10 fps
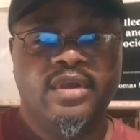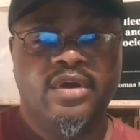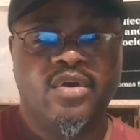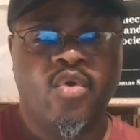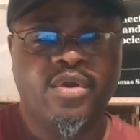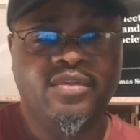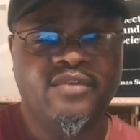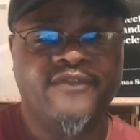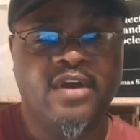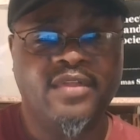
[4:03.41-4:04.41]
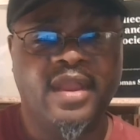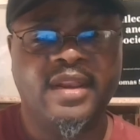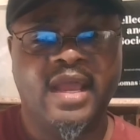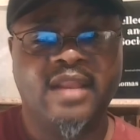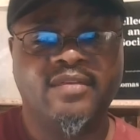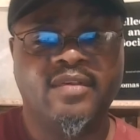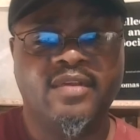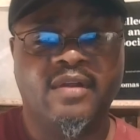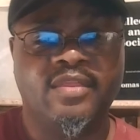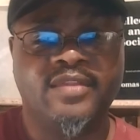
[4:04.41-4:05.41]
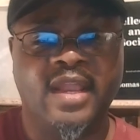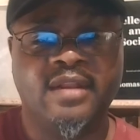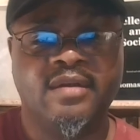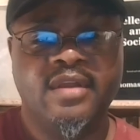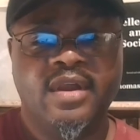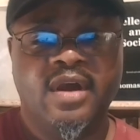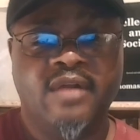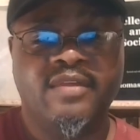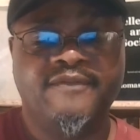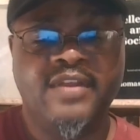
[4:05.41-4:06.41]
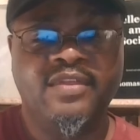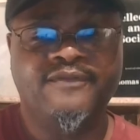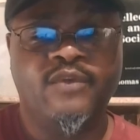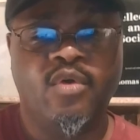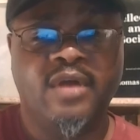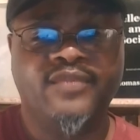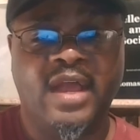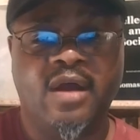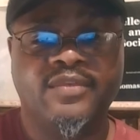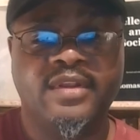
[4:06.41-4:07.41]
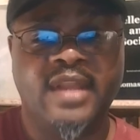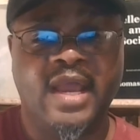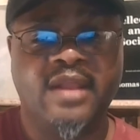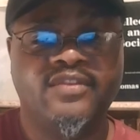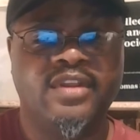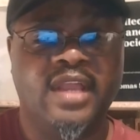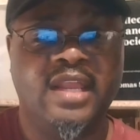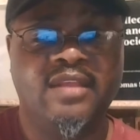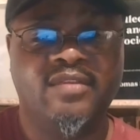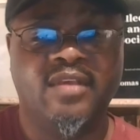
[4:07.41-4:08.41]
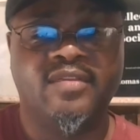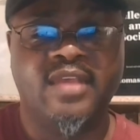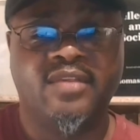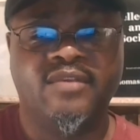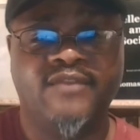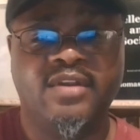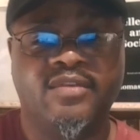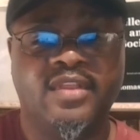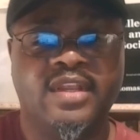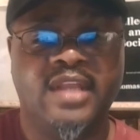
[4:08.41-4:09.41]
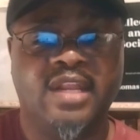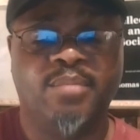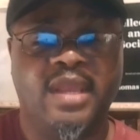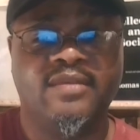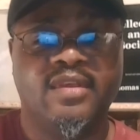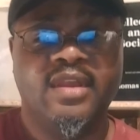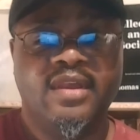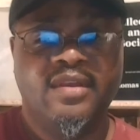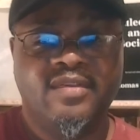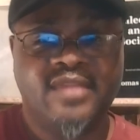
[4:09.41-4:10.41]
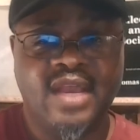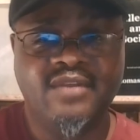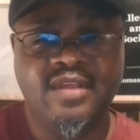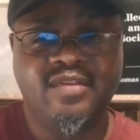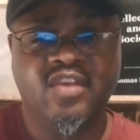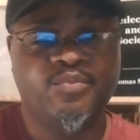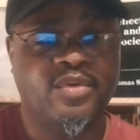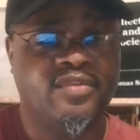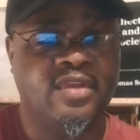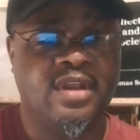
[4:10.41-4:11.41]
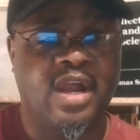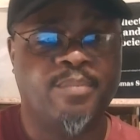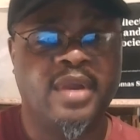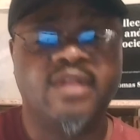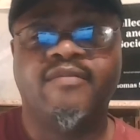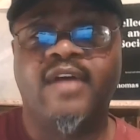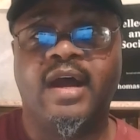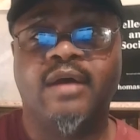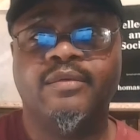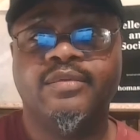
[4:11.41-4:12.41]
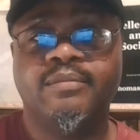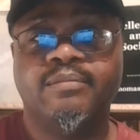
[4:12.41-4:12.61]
According to further analysis of the data, of the 54,986 sex offenders in the database, 76% are pedophiles.